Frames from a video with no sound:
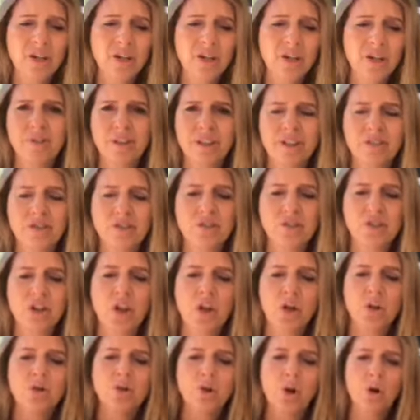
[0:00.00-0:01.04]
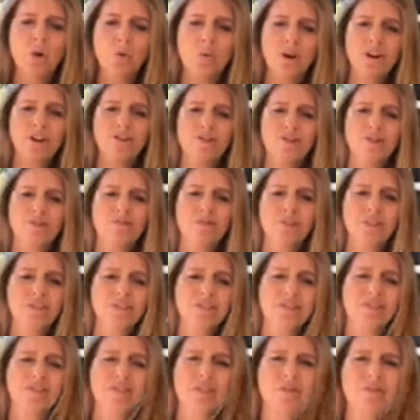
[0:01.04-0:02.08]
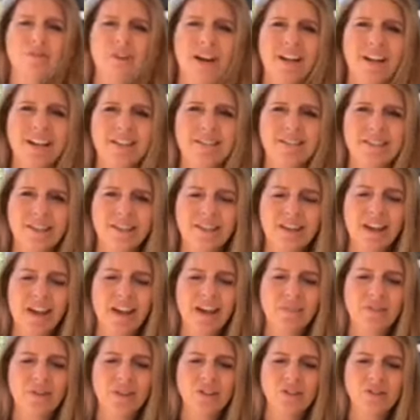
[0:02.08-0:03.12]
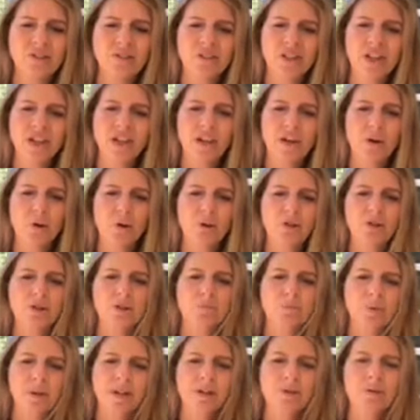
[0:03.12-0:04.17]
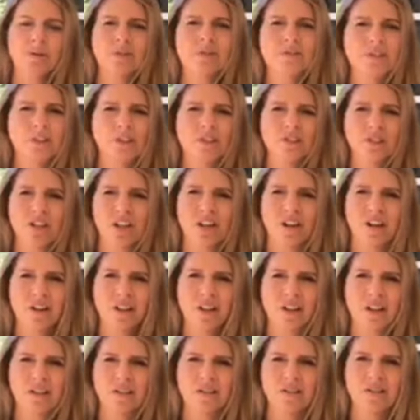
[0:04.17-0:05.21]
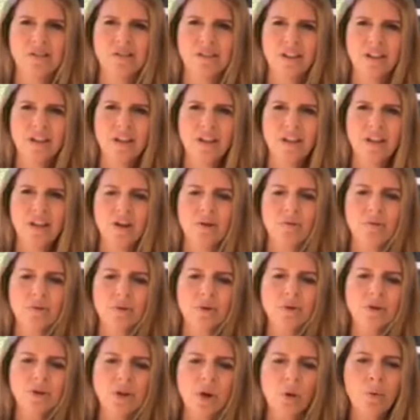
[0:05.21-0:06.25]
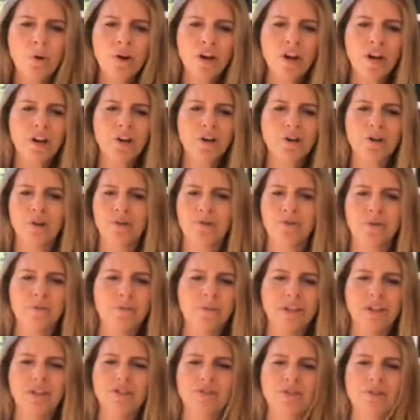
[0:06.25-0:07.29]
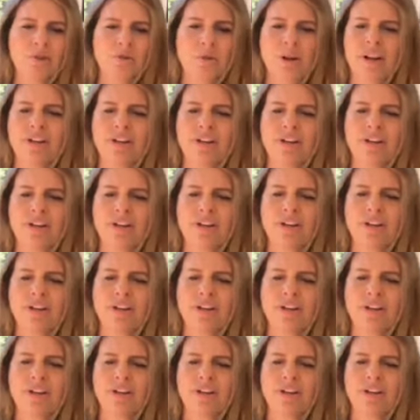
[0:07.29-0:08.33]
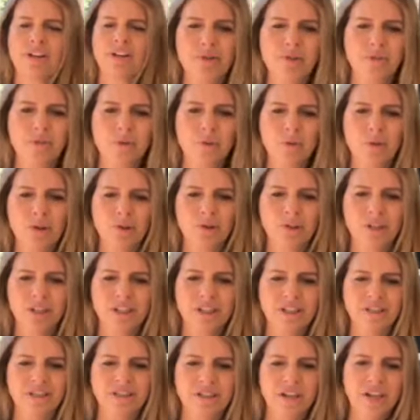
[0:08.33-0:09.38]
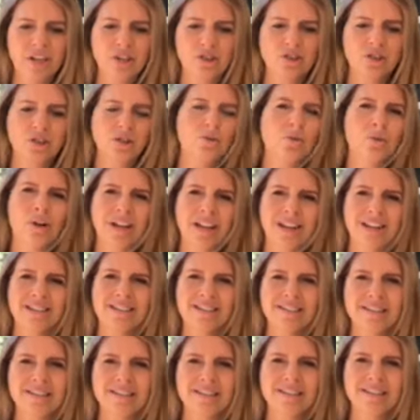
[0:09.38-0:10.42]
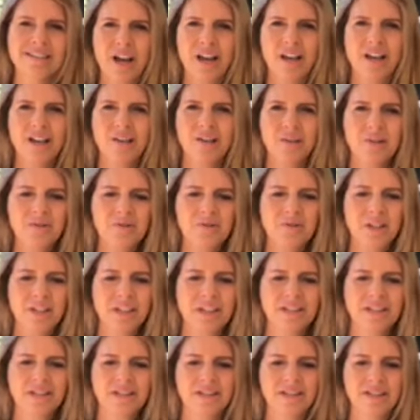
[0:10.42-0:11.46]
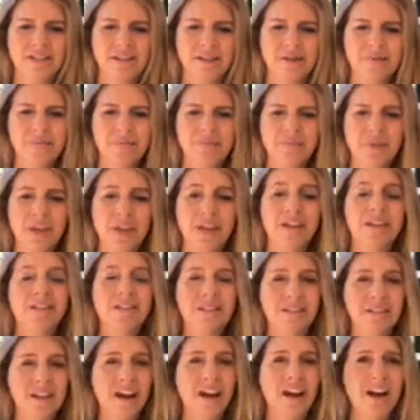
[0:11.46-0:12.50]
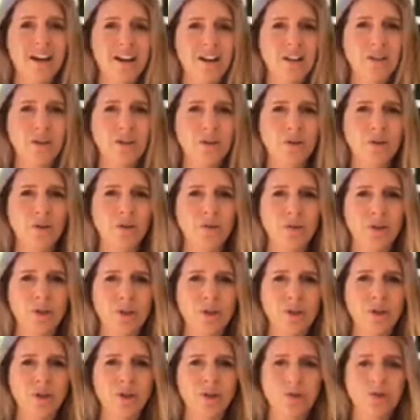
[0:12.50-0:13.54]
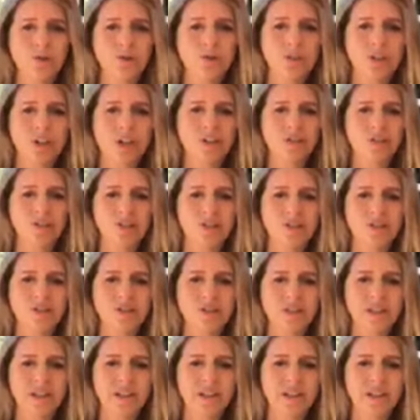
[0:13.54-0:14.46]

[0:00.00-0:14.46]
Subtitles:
Fists. Don't raise your fists in defiance at the heavens or speak with such arrogance. For no one on earth, from east or west, from the wilderness, should raise a defiant fist. It is God alone who judges.